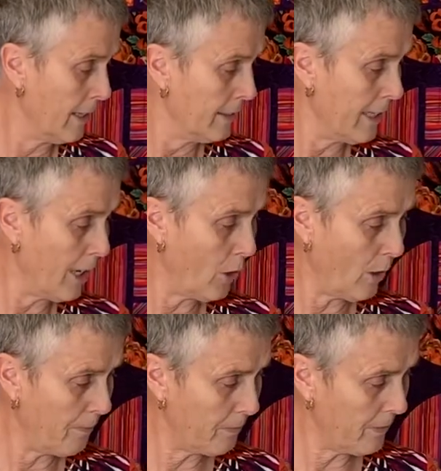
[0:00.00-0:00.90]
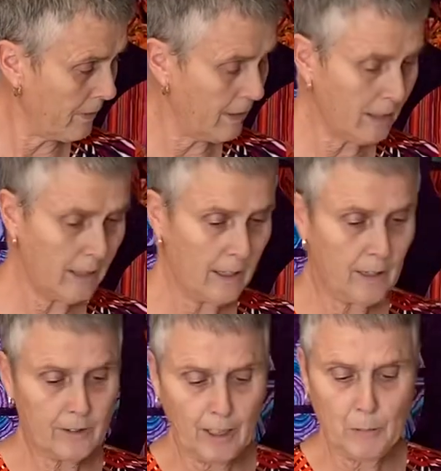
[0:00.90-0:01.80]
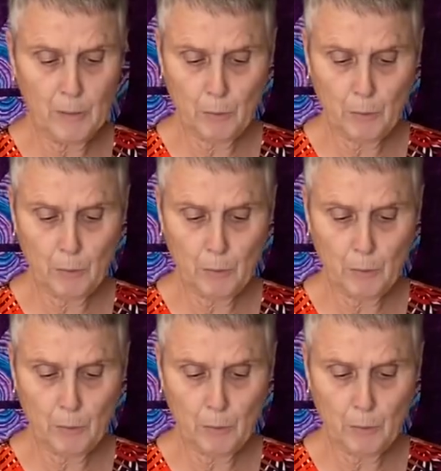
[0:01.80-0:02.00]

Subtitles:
Now, as I've been